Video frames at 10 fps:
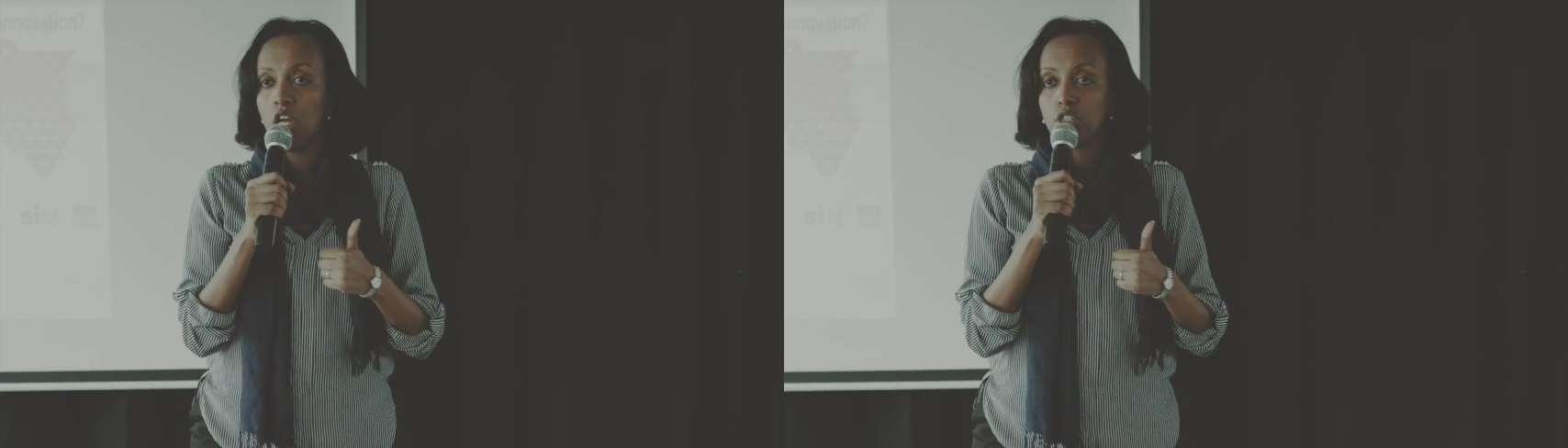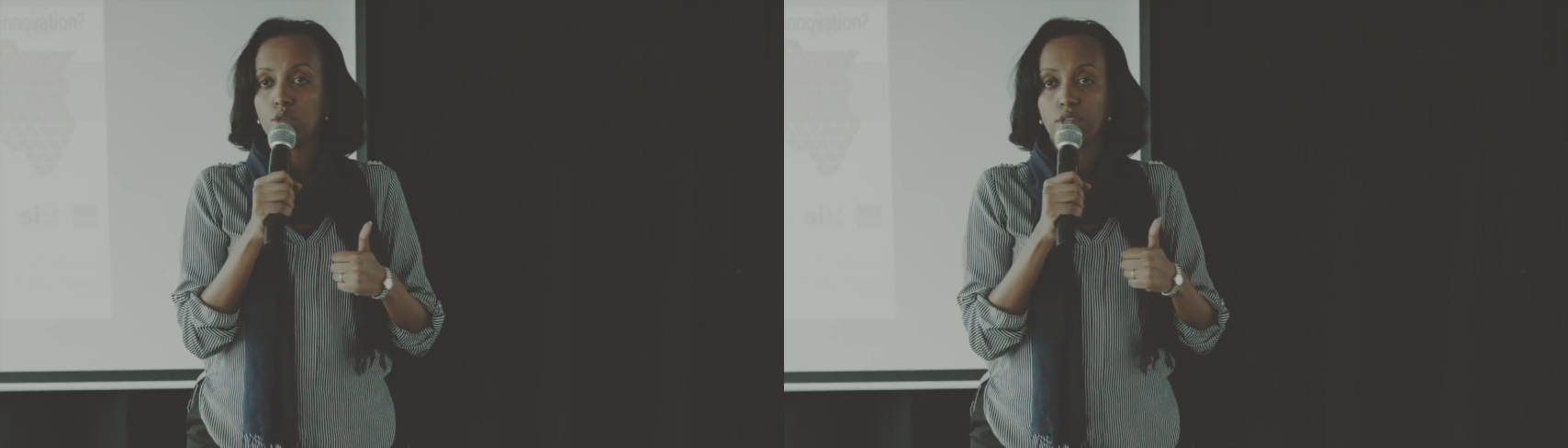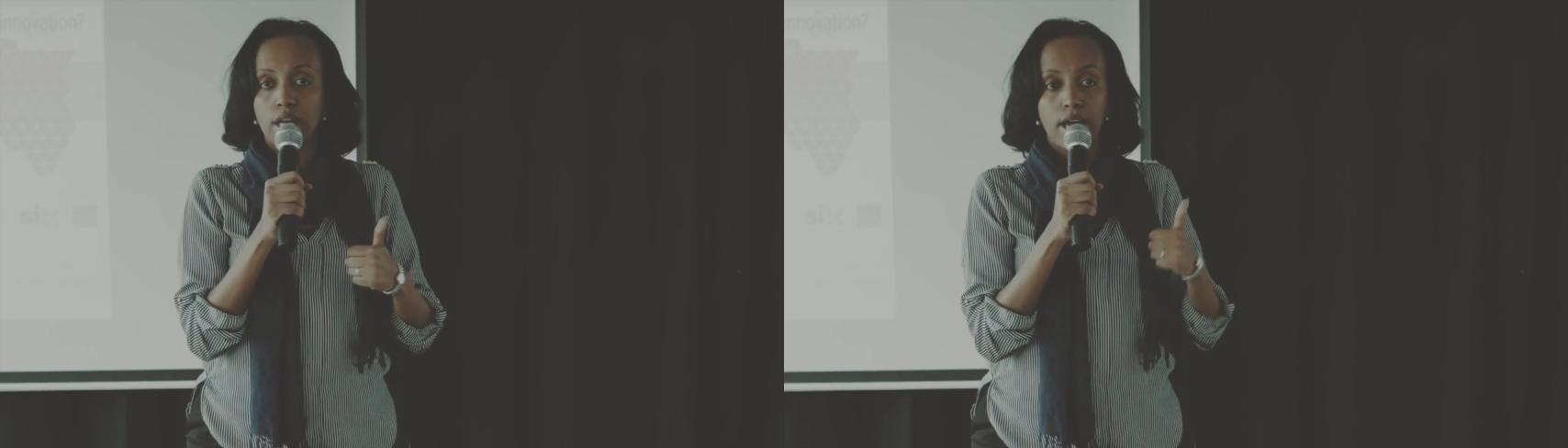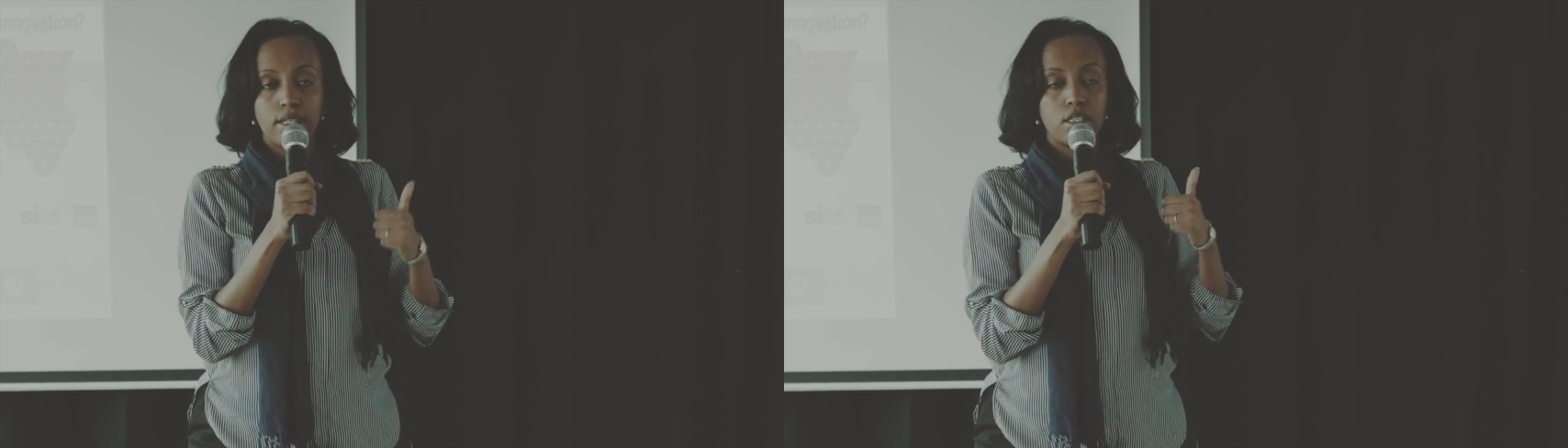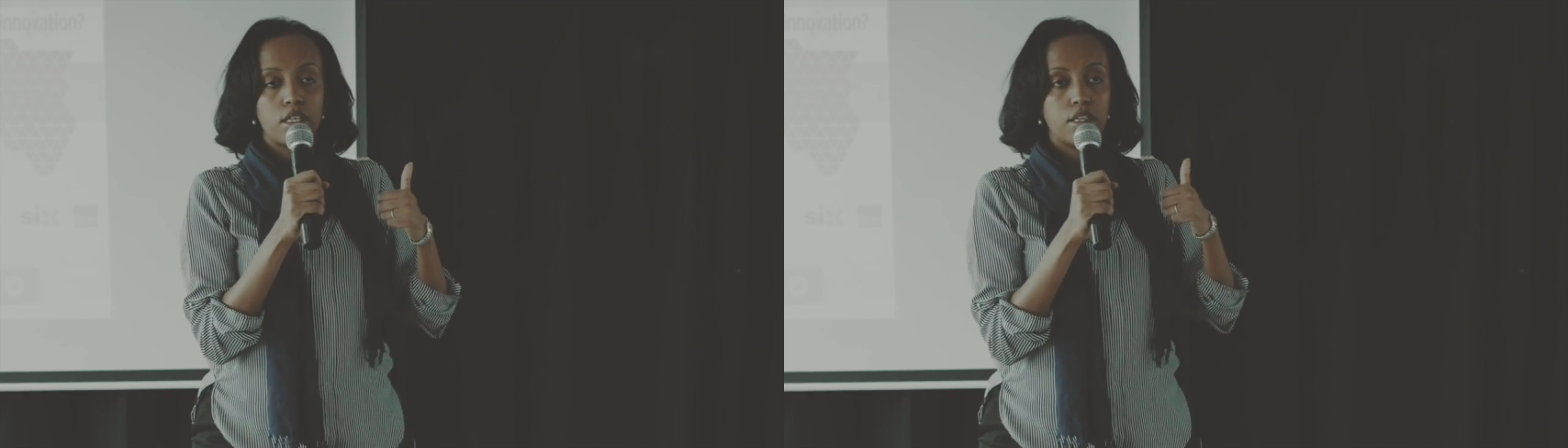so
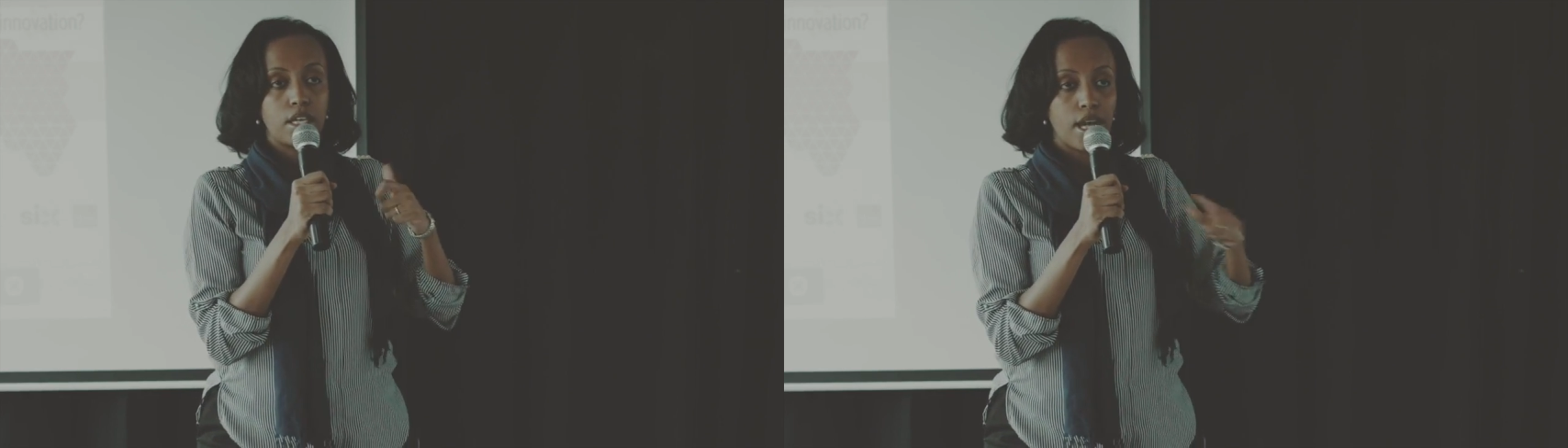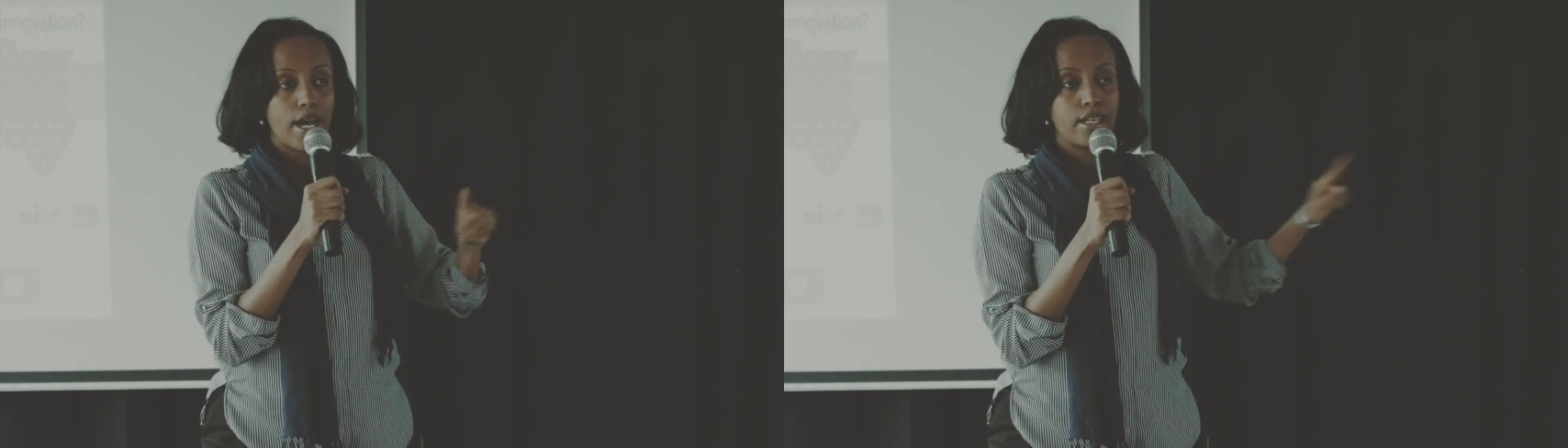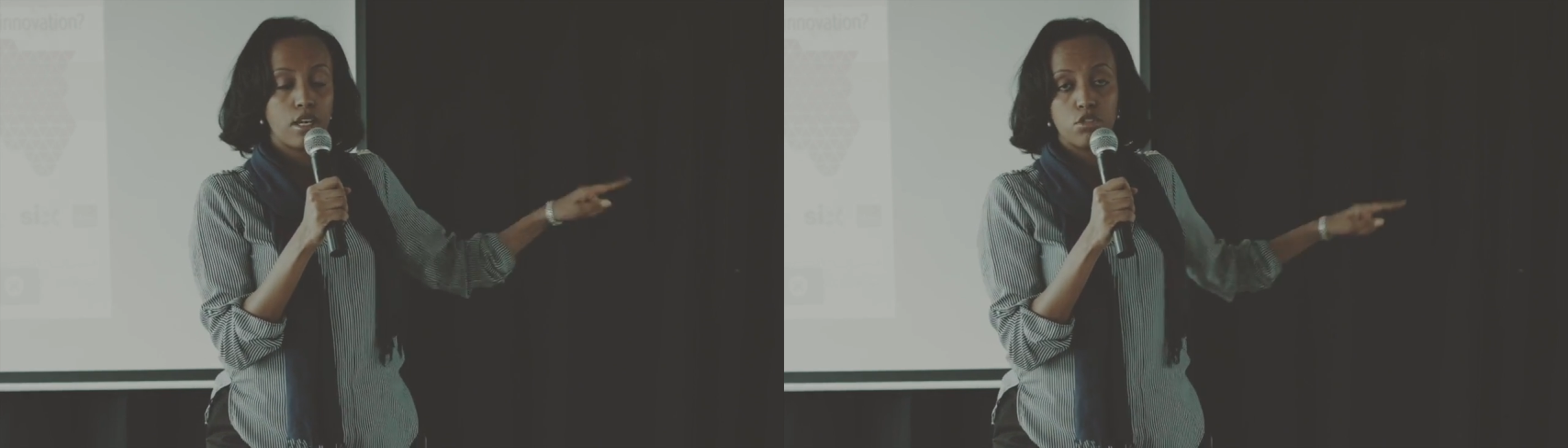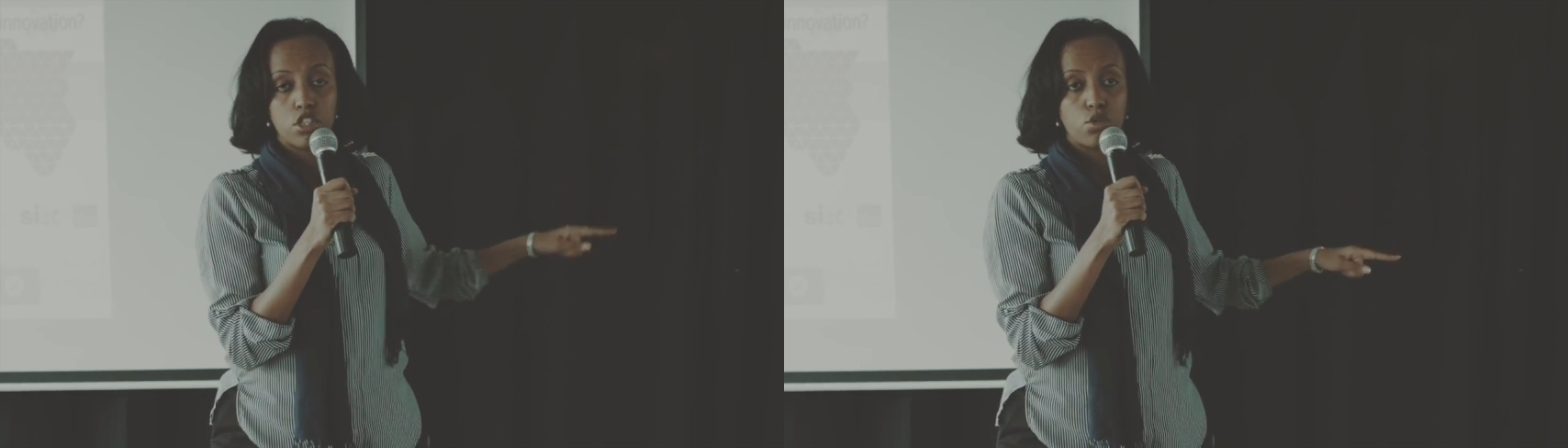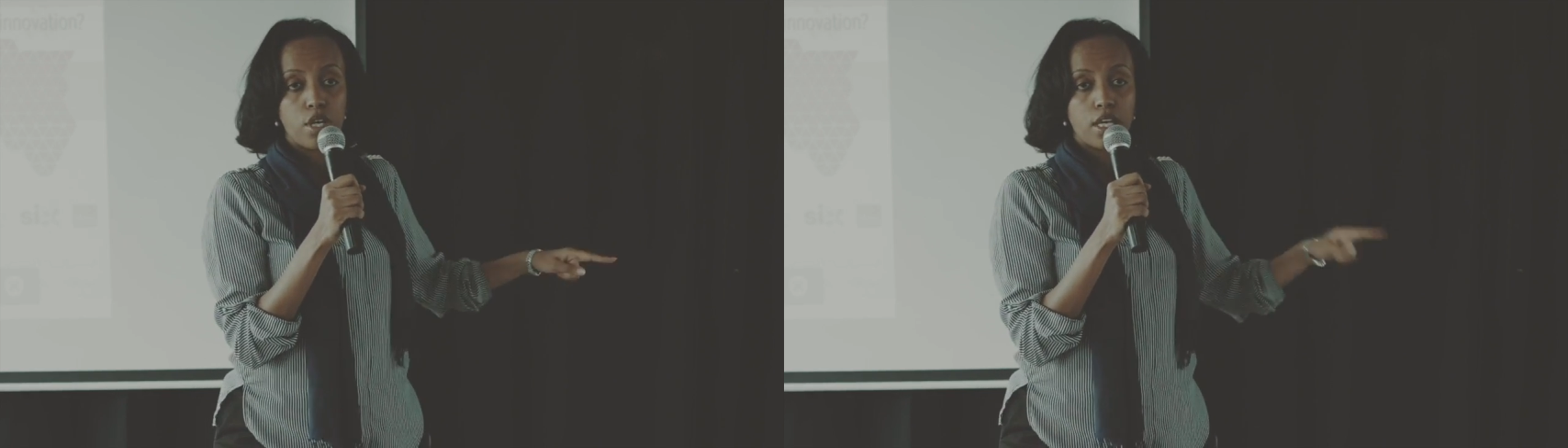that the guy down the
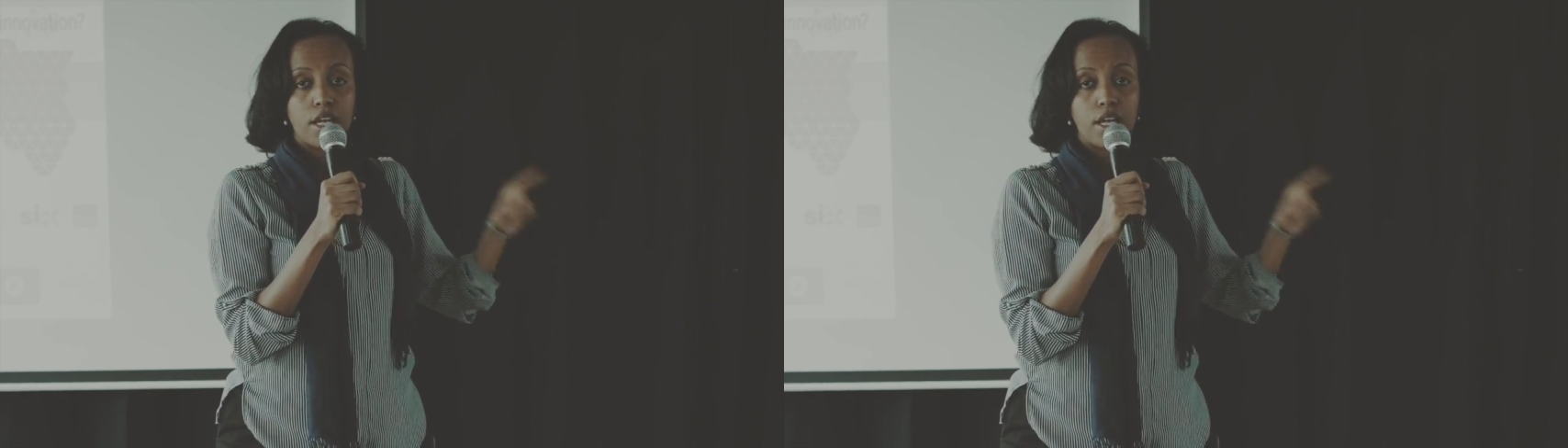street